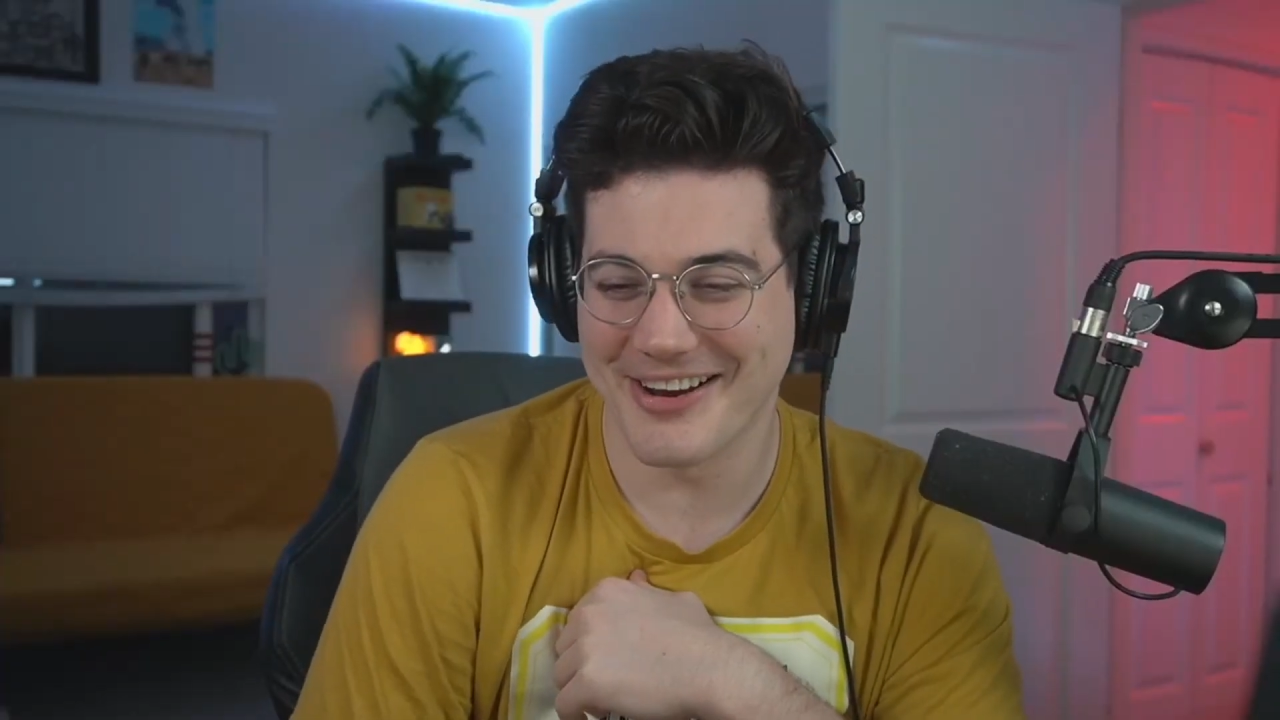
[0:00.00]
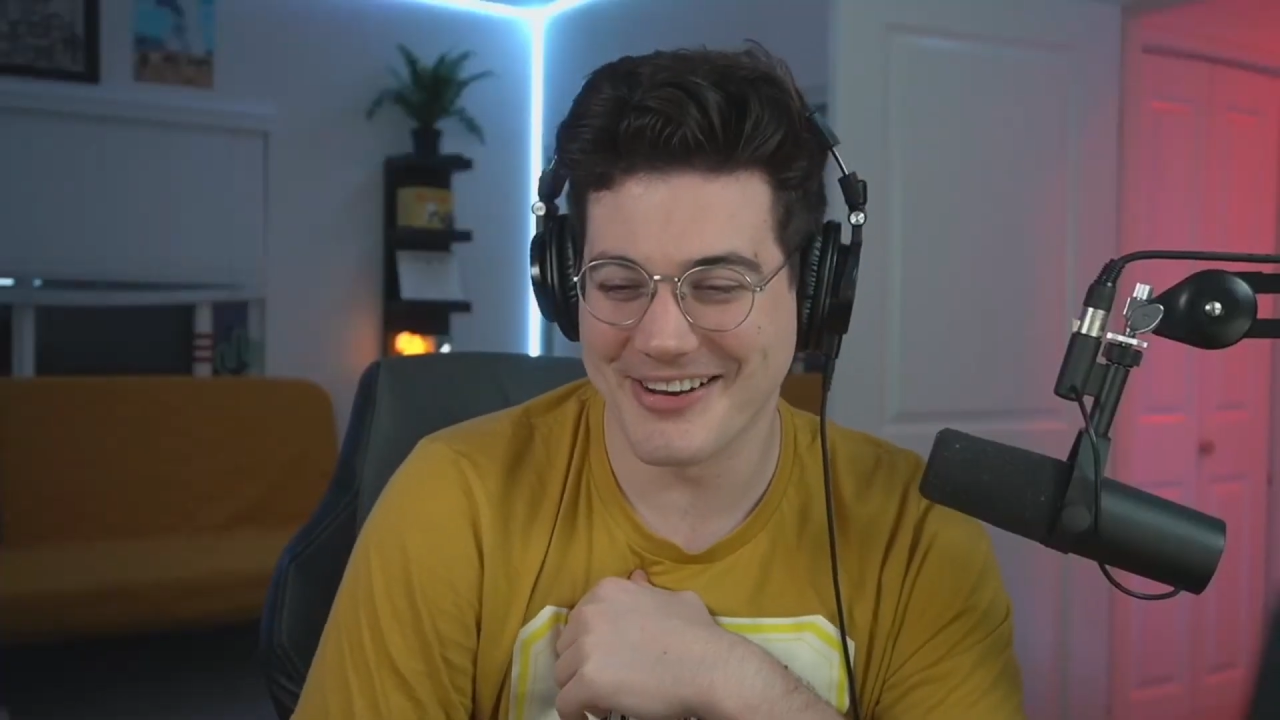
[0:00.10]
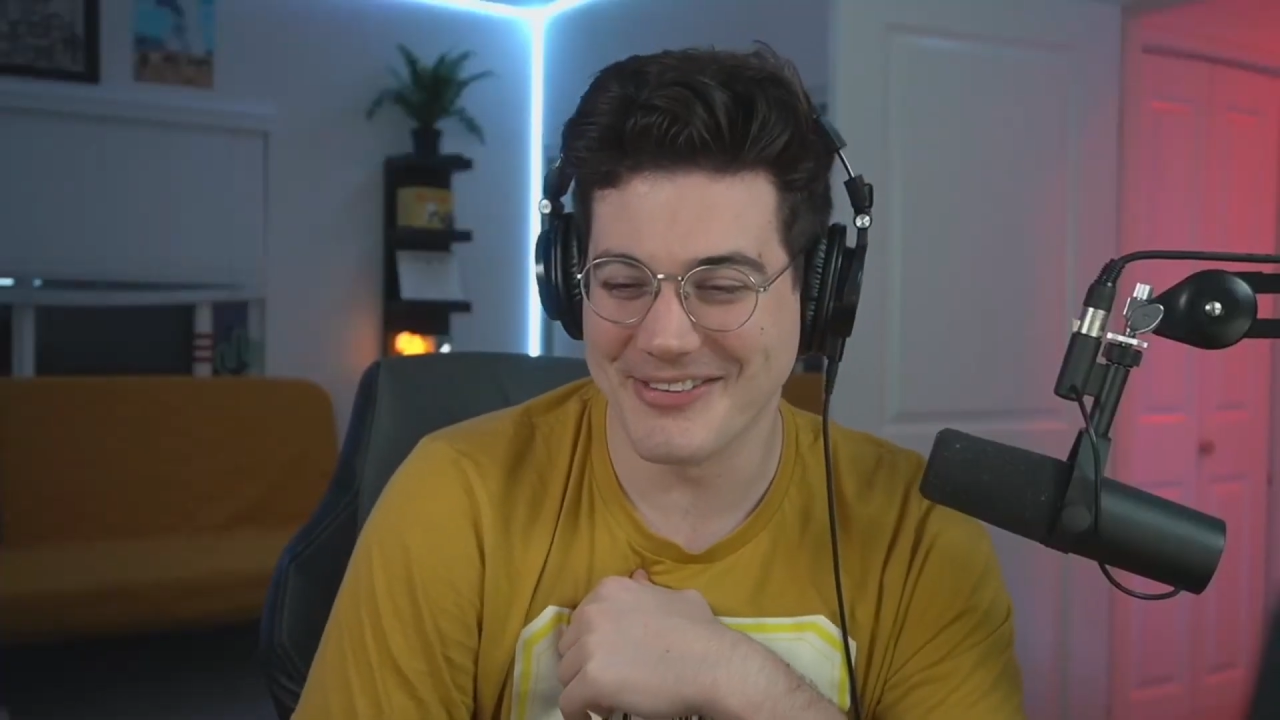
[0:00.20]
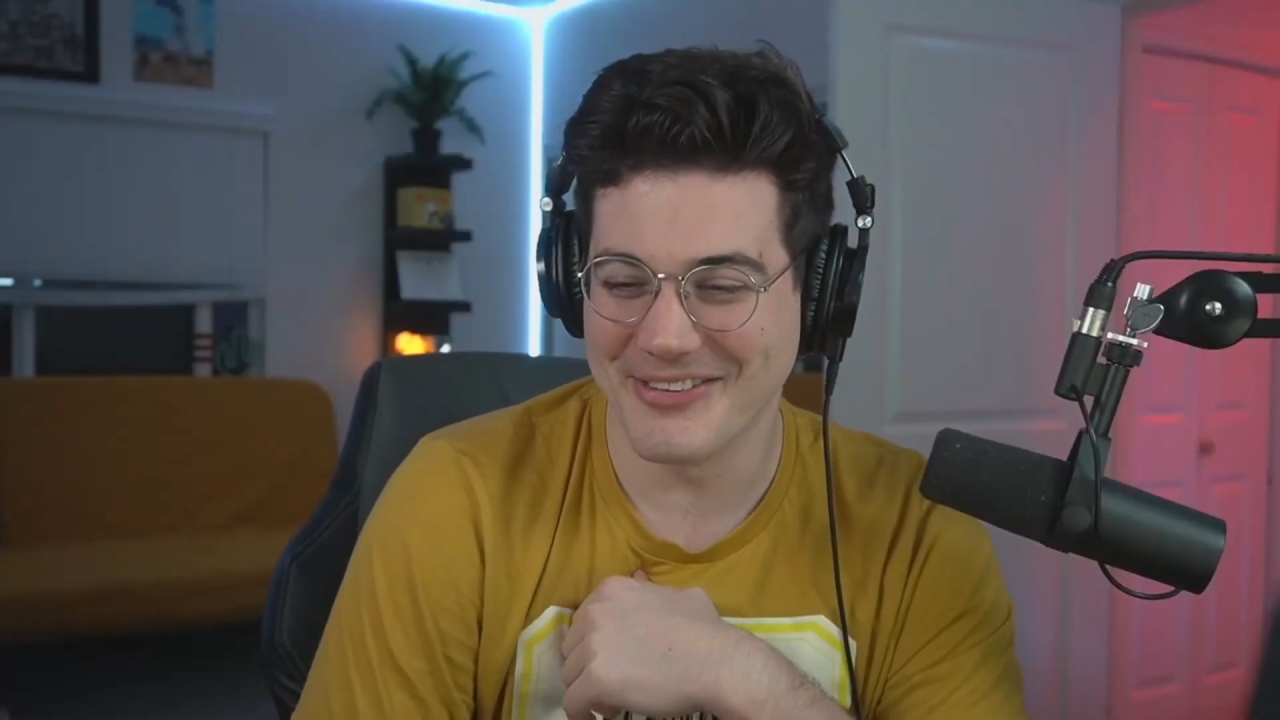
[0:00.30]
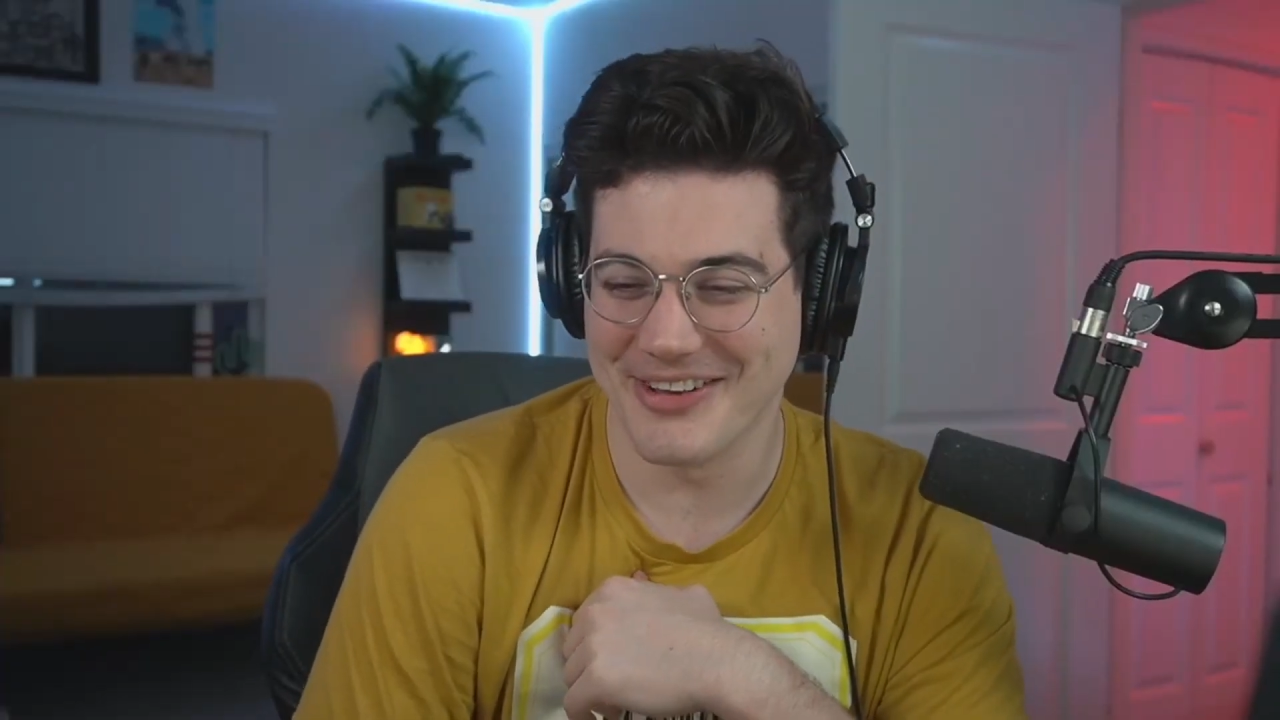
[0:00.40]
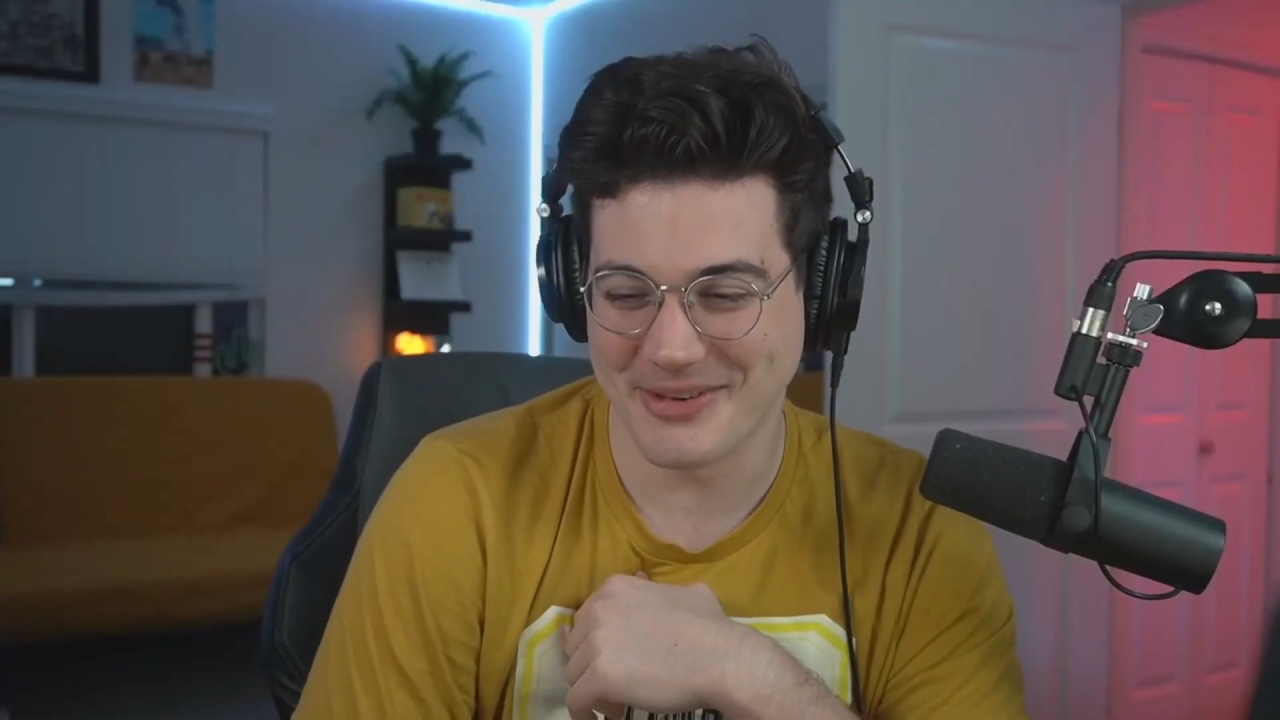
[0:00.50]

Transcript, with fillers: are you